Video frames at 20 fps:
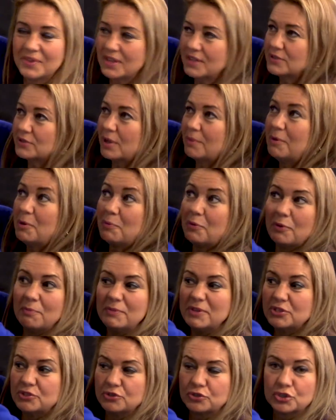So I'm going to put
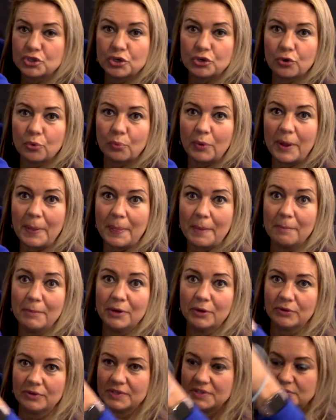Mr. Turtle right in the
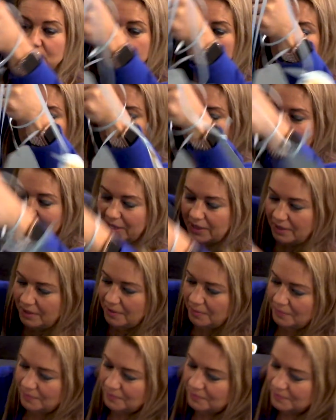middle because he's real big.
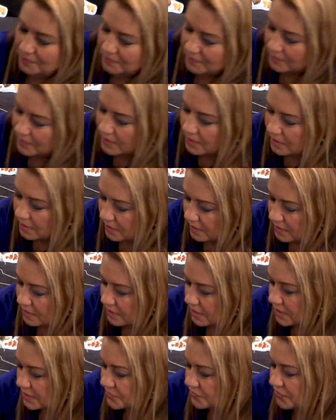
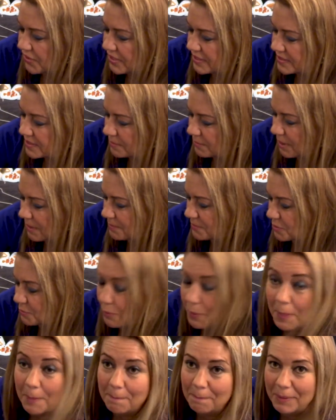It's fun sometimes to
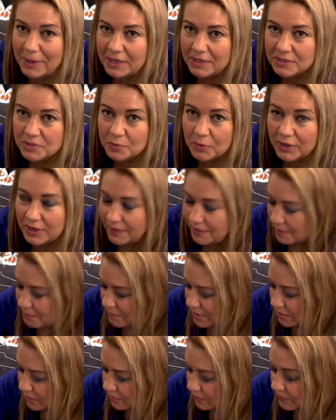put the biggest one in the
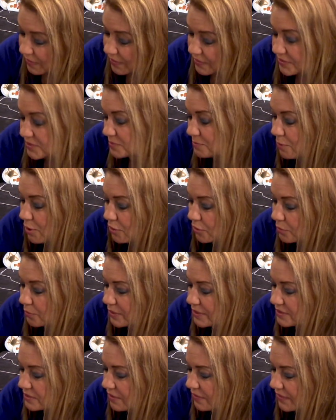middle and then the smaller
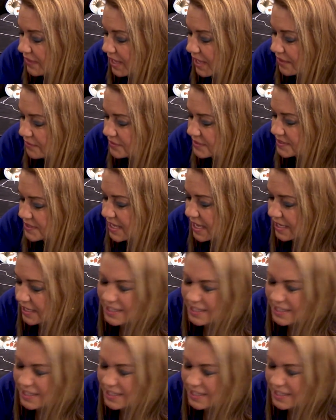ones on the outside.